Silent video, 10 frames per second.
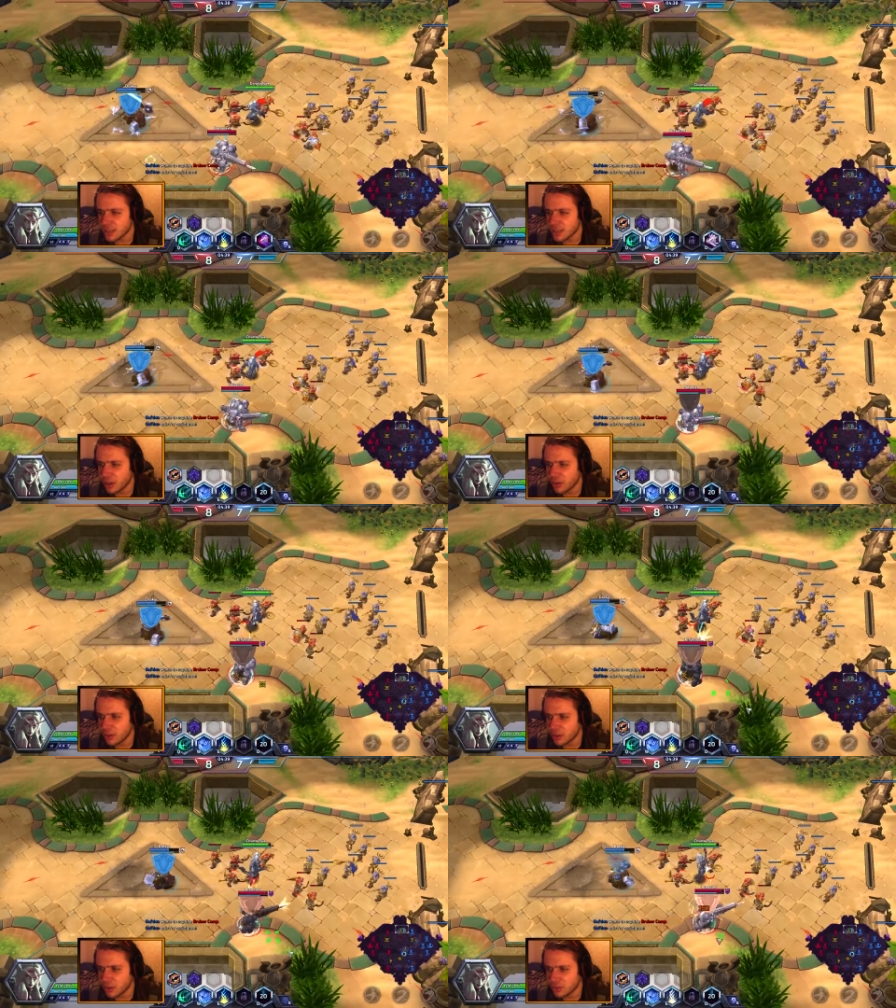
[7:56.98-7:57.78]
Now
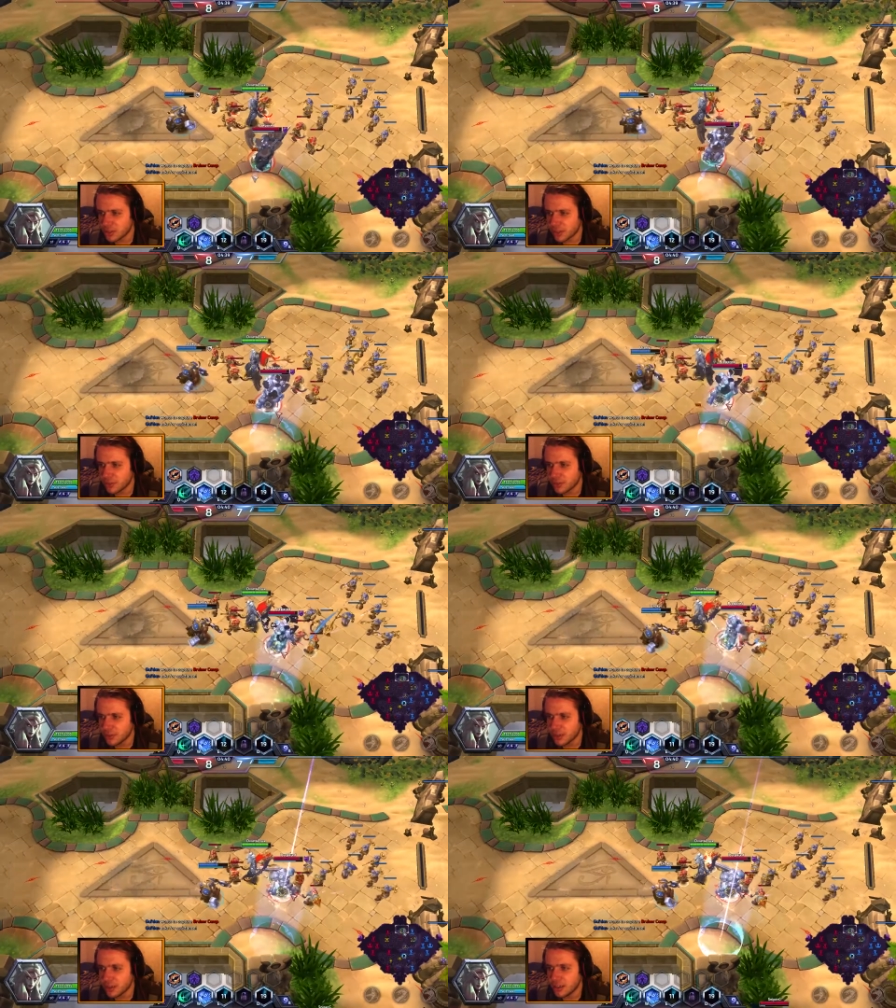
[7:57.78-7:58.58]
I'm going to have
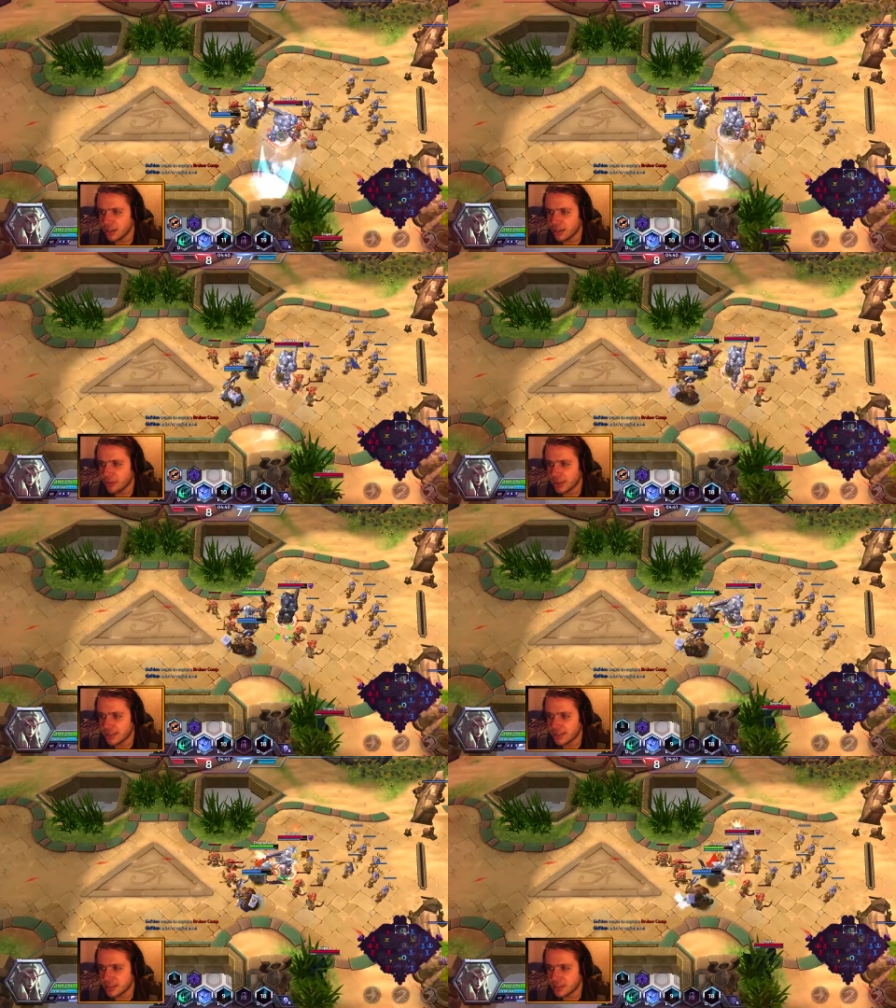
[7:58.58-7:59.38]
a
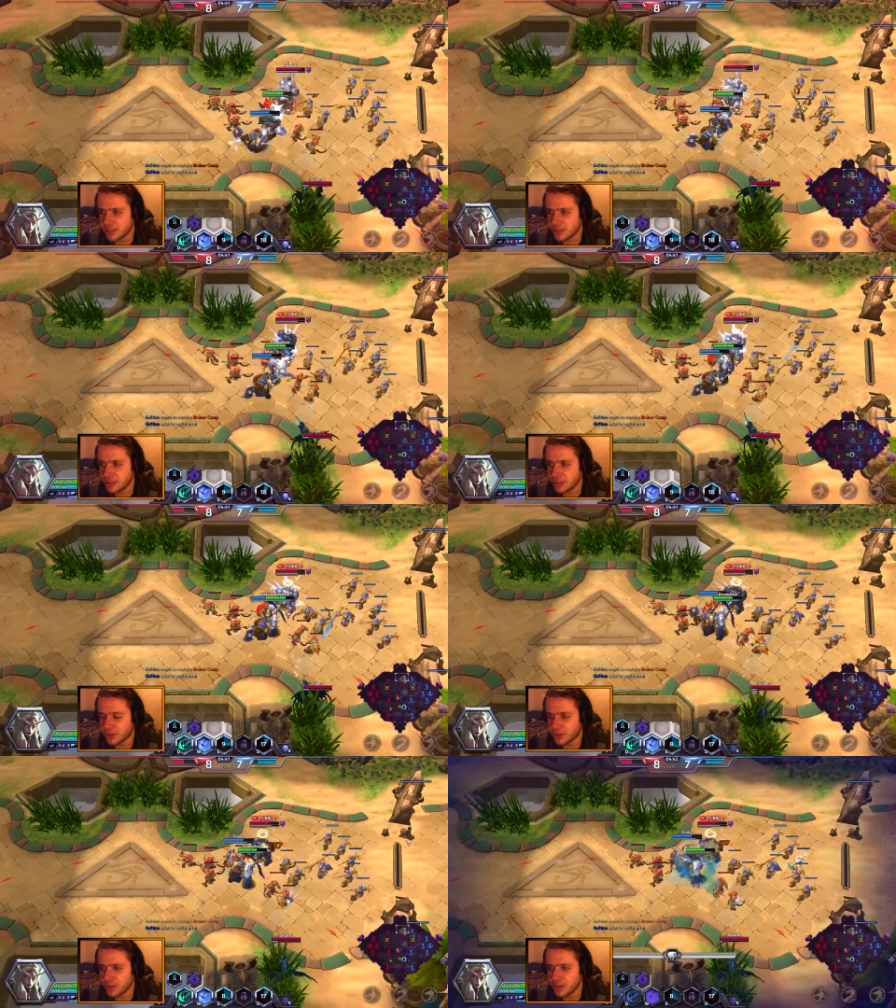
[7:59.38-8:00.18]
bad stun here on
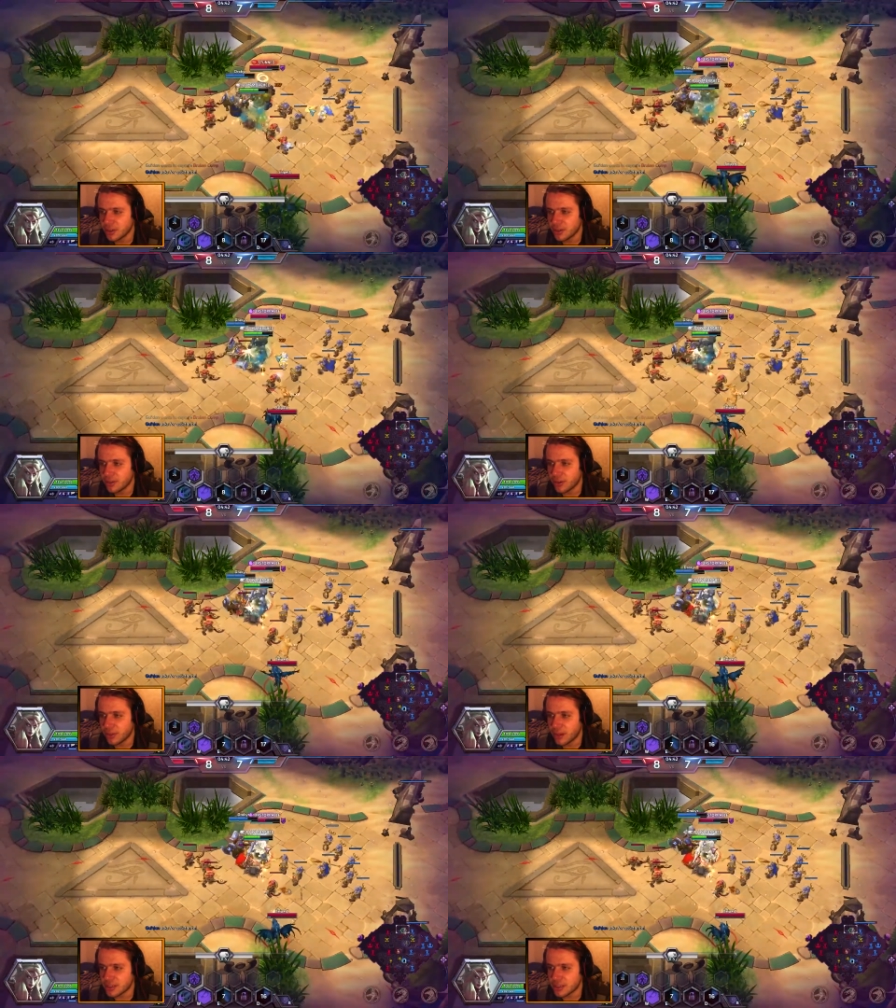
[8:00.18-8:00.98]
Raynor. Very
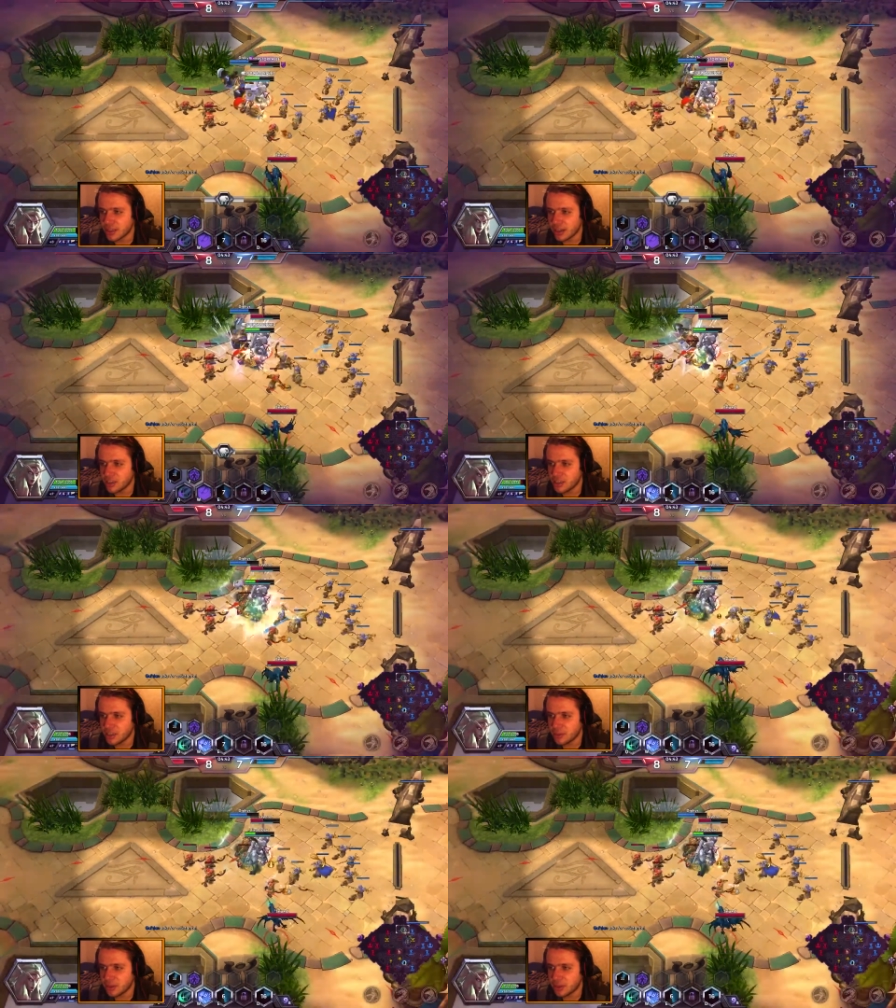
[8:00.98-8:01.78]
bad stun, actually I'm in